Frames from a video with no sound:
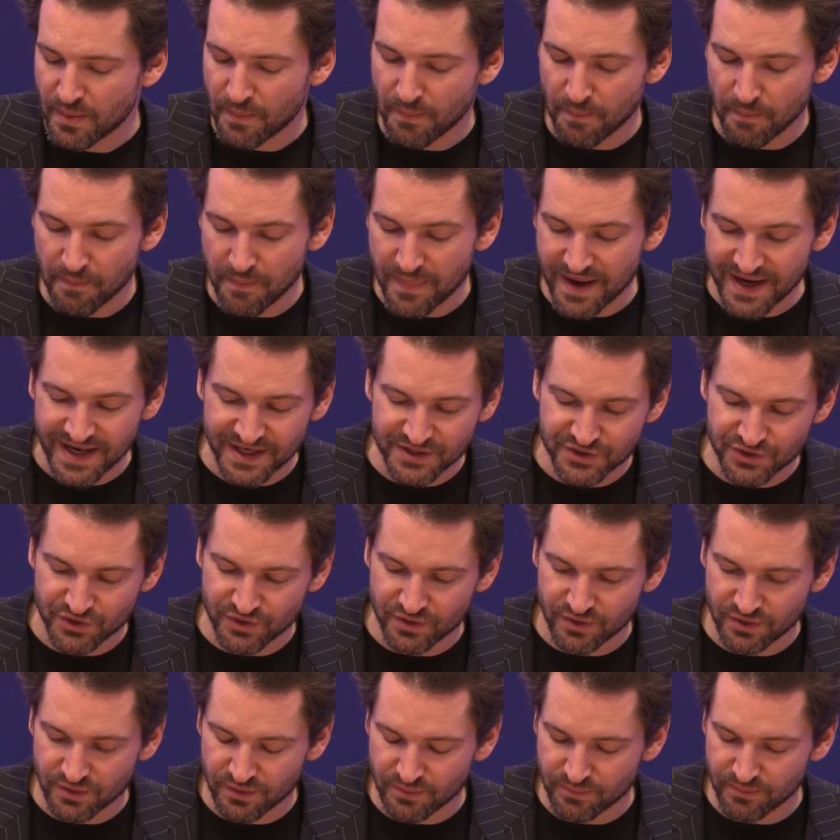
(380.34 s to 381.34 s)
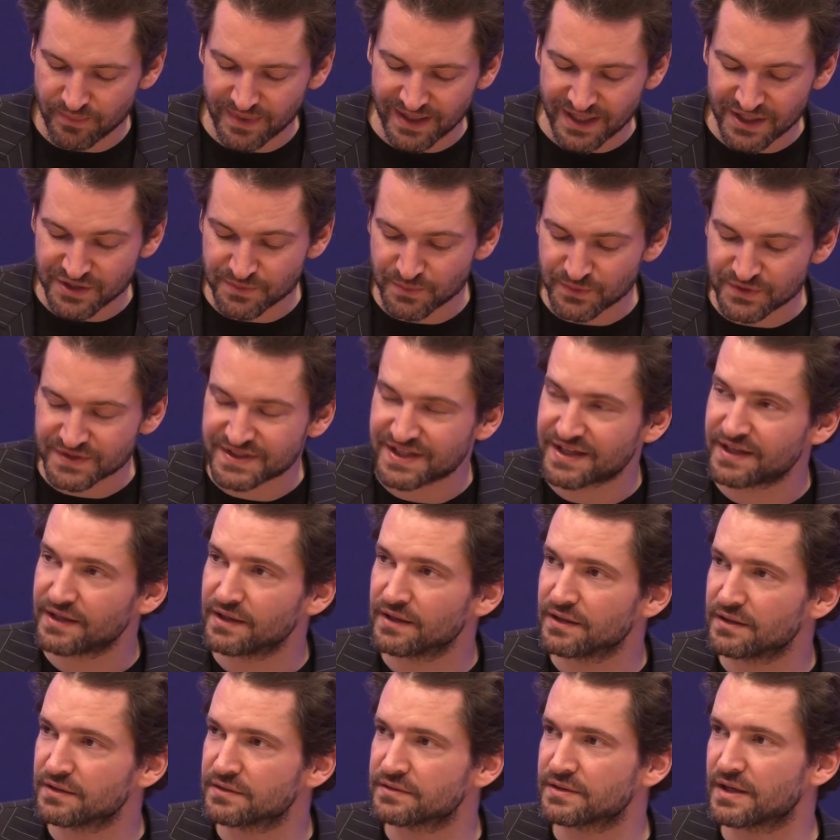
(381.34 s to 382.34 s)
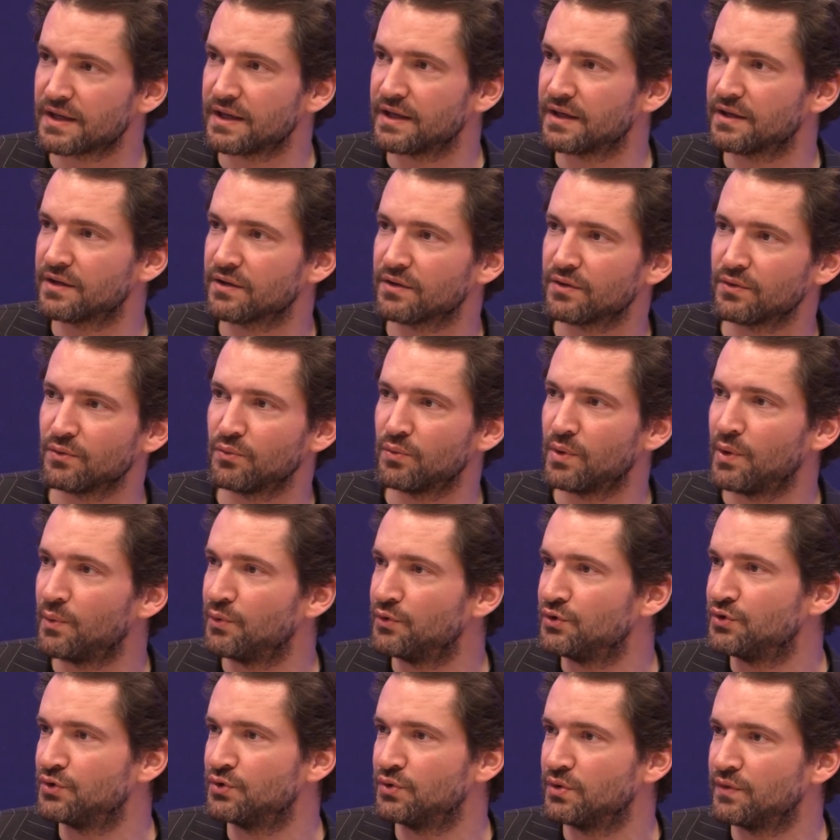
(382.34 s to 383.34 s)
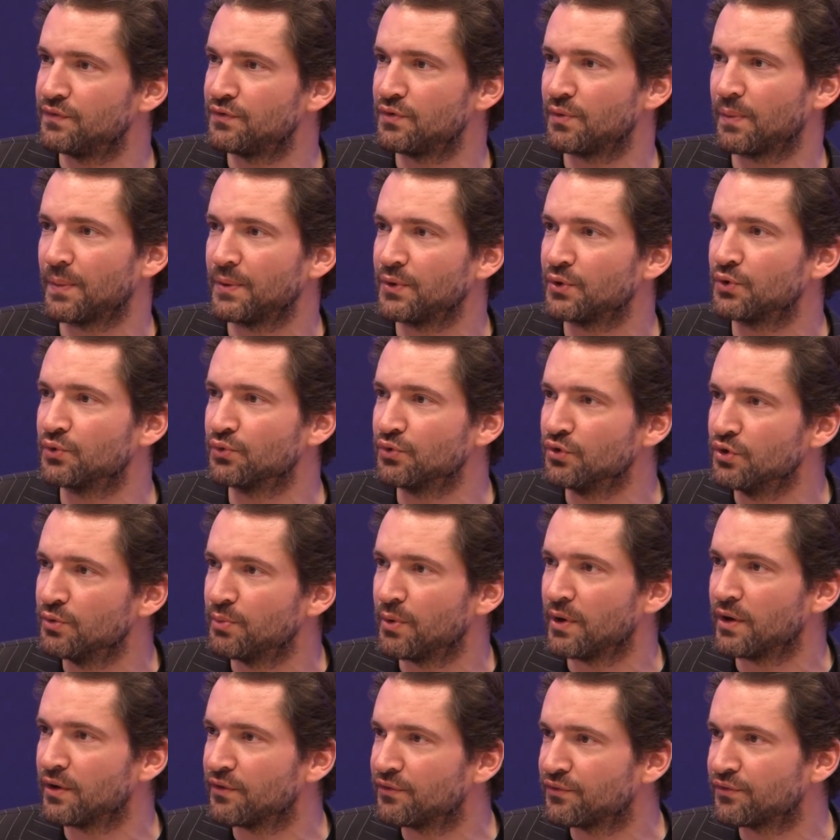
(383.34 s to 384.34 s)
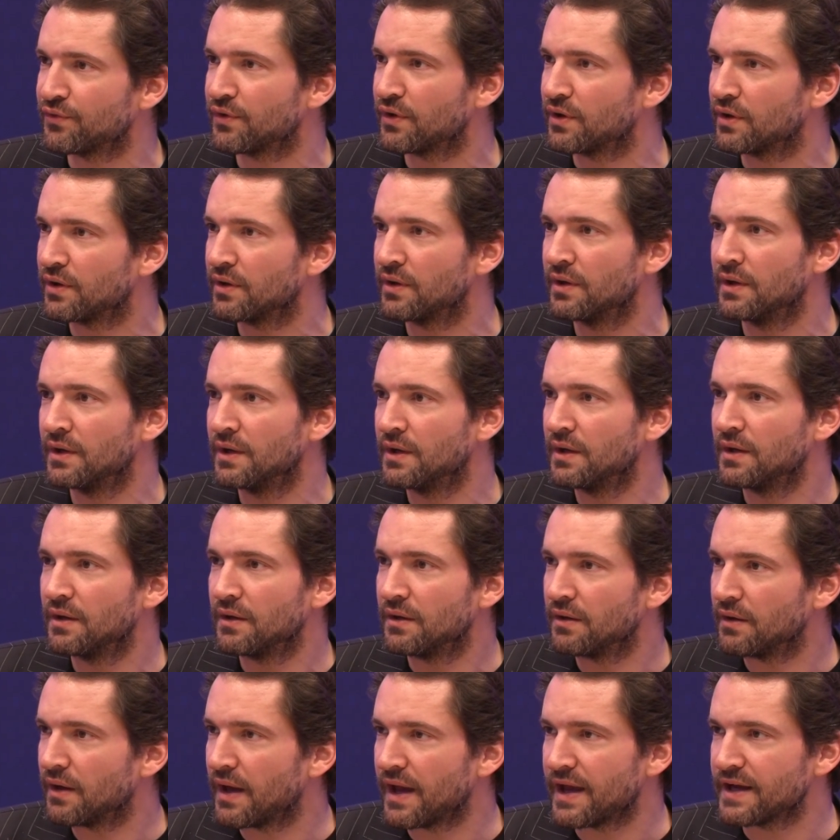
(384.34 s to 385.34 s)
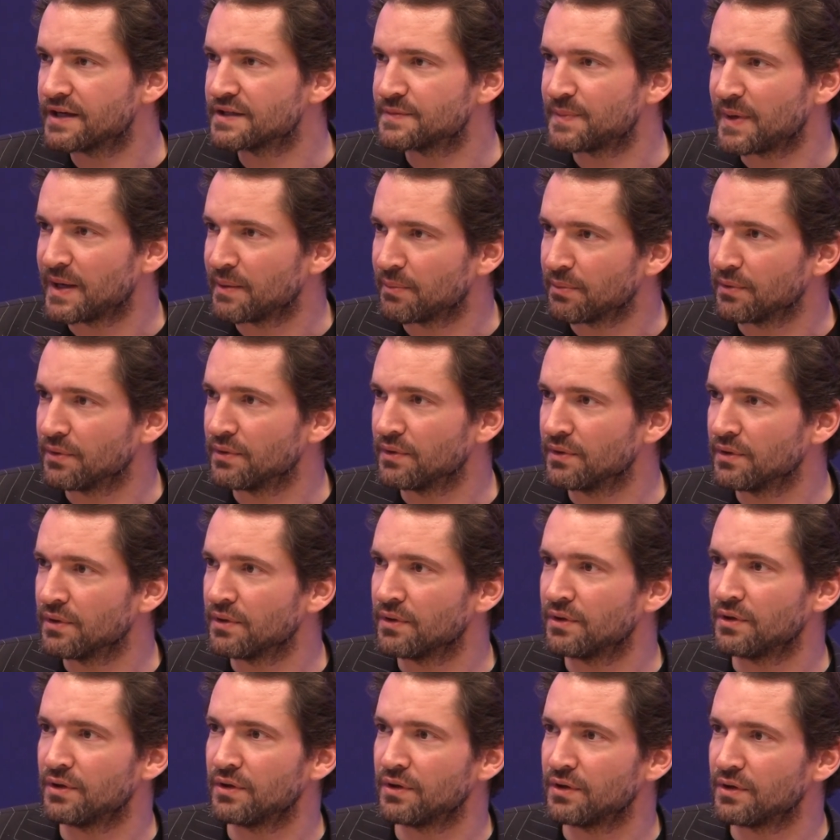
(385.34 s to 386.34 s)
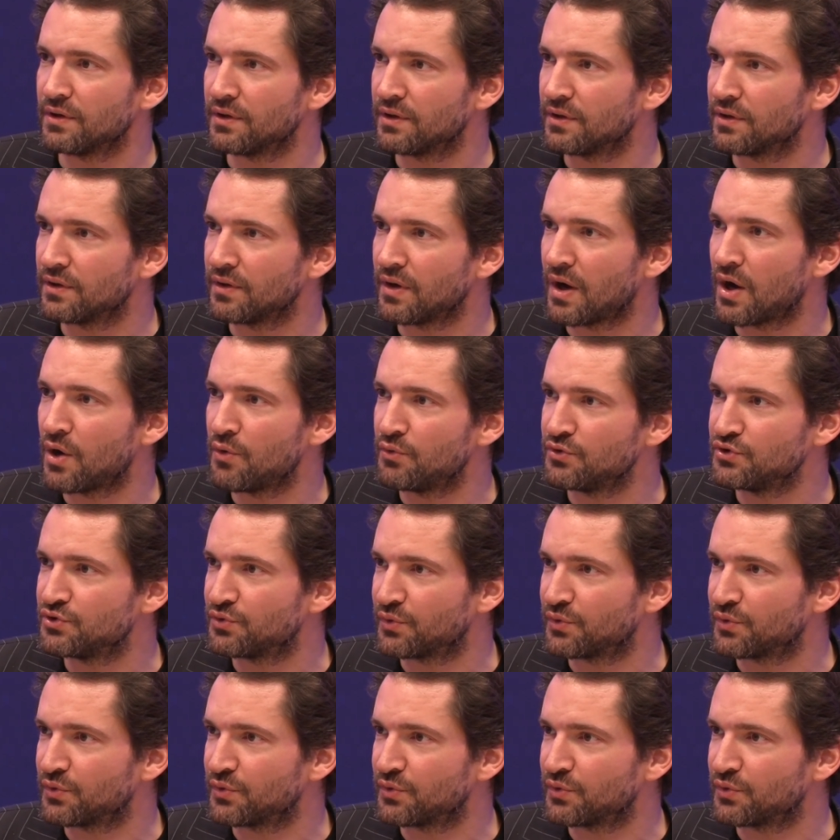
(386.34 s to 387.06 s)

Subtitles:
management skills, like what would you do if you're in a group of X people, or how would you